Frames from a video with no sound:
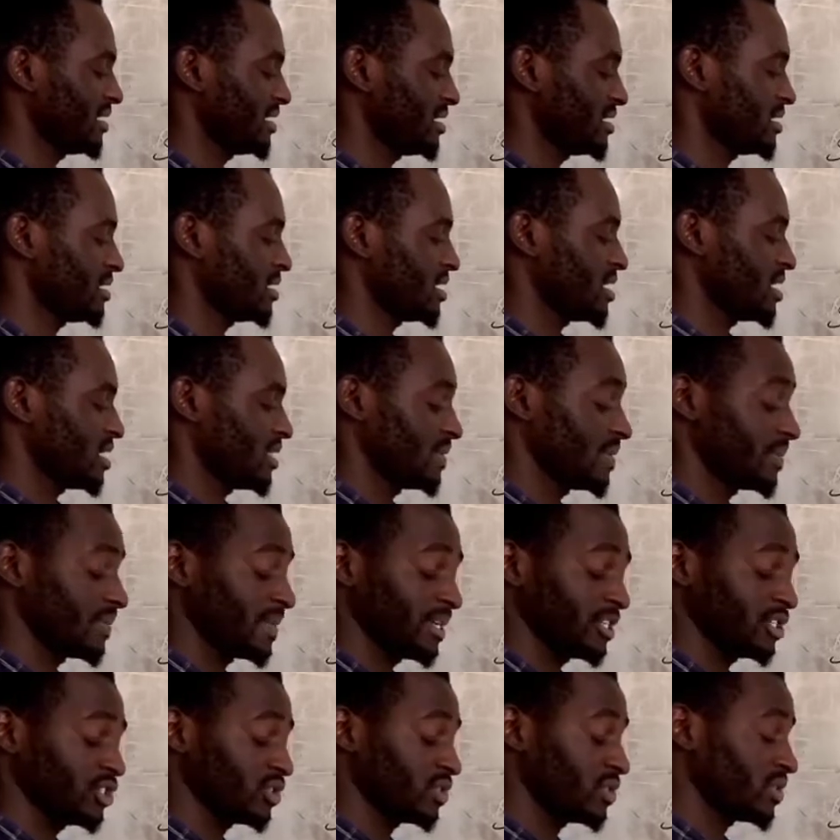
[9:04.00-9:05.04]
is the
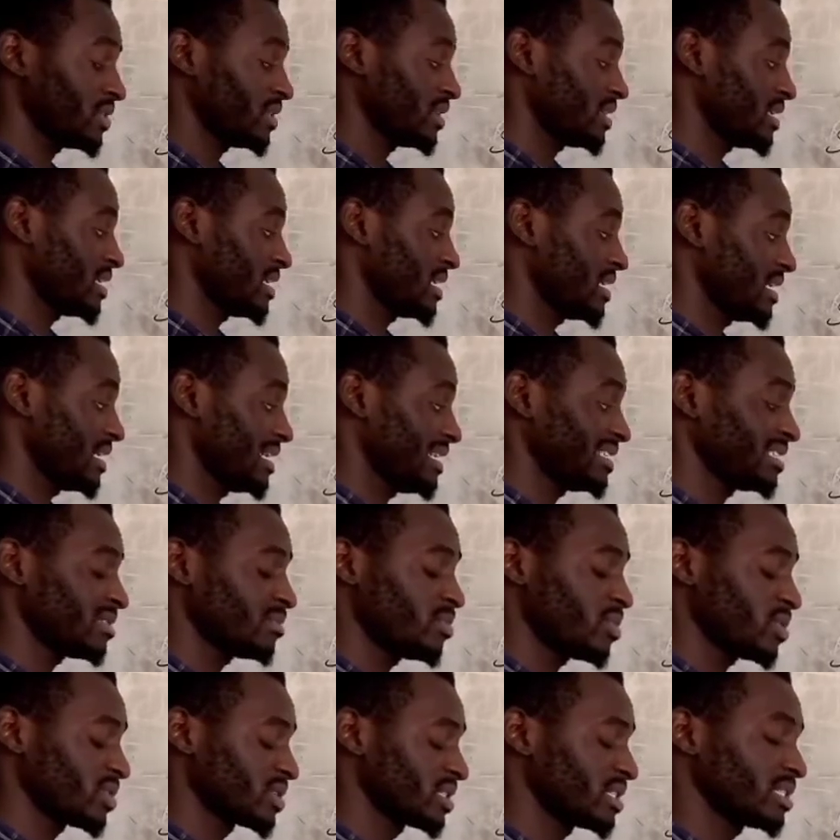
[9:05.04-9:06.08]
ratio is a
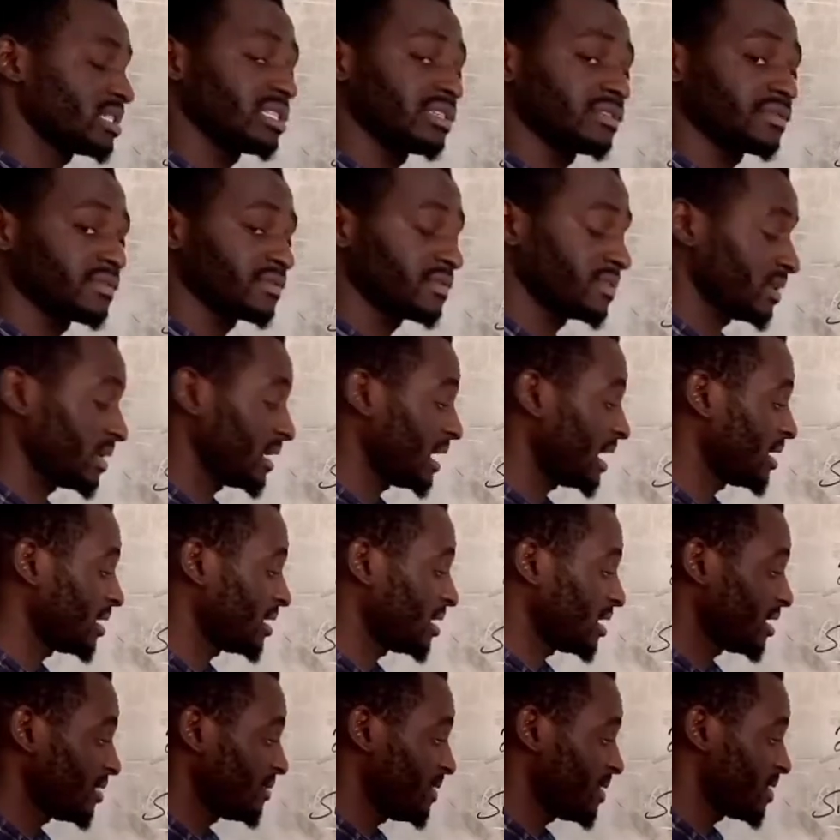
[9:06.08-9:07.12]
positive,
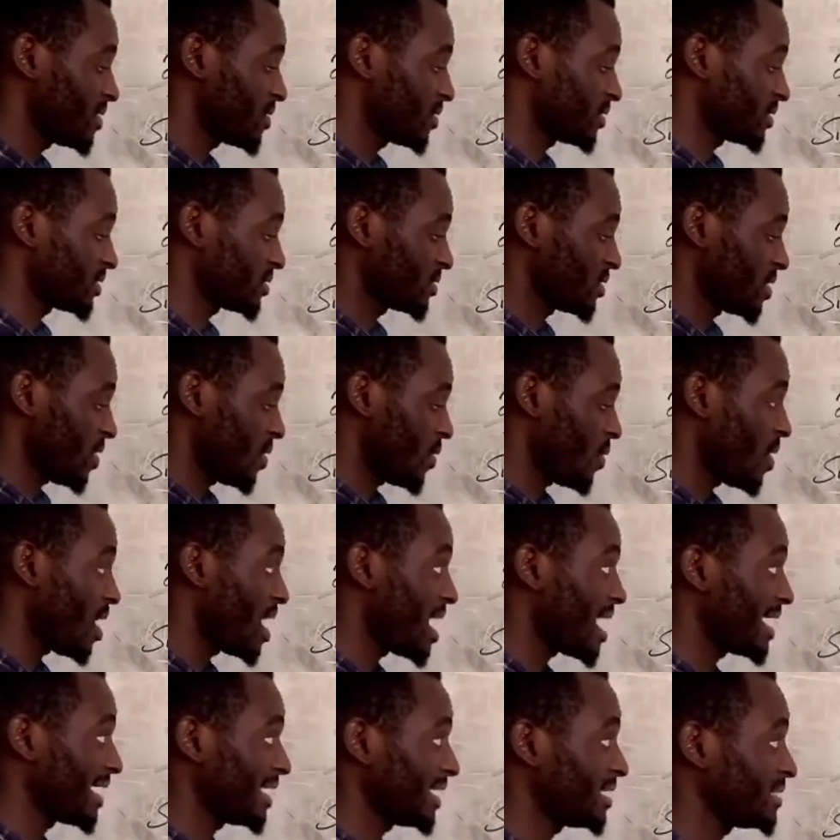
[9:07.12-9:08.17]
okay, because
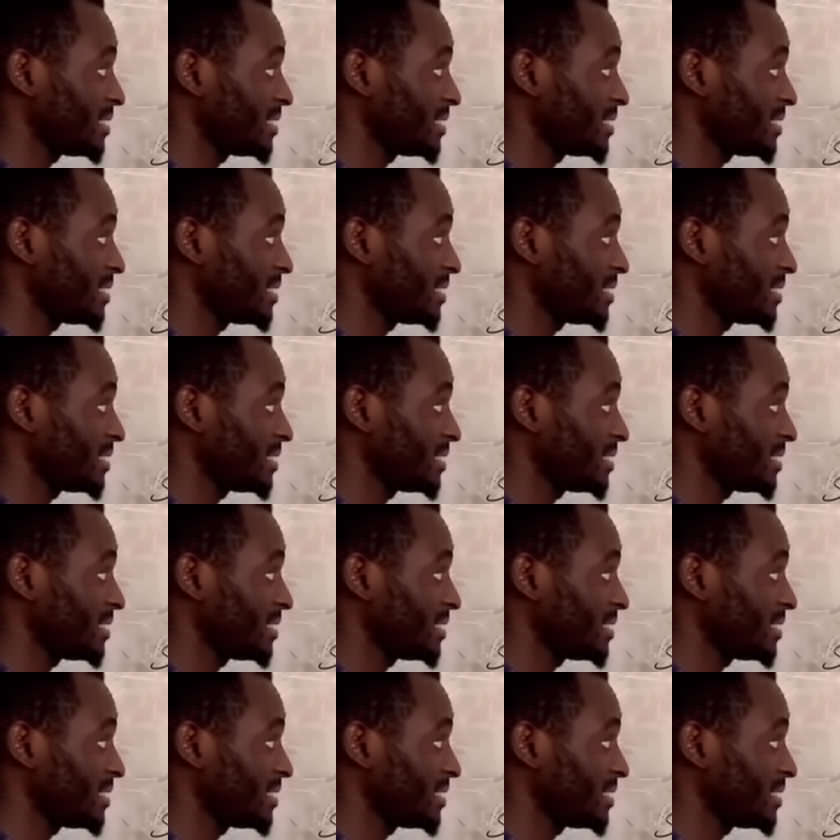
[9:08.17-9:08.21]
y,